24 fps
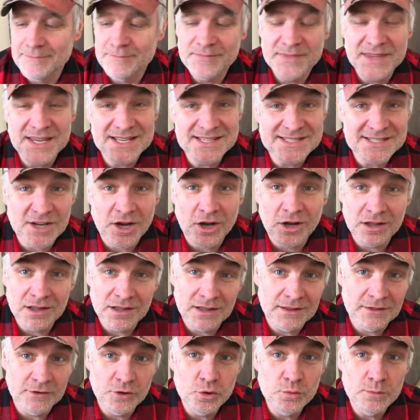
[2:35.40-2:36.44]
It's
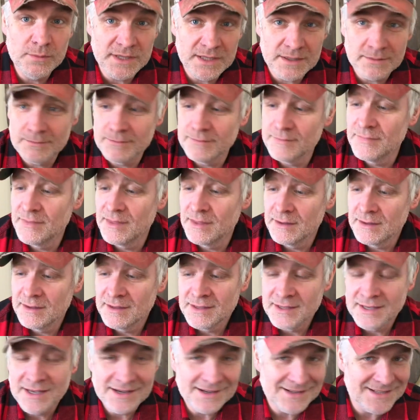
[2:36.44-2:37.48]
all aluminum,
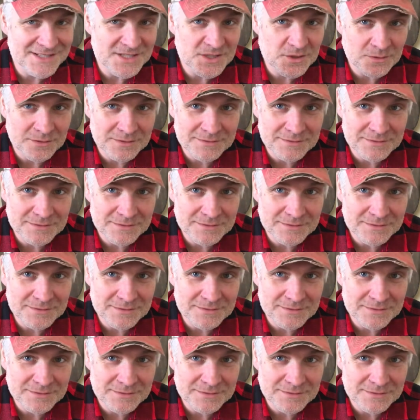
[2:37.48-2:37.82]
so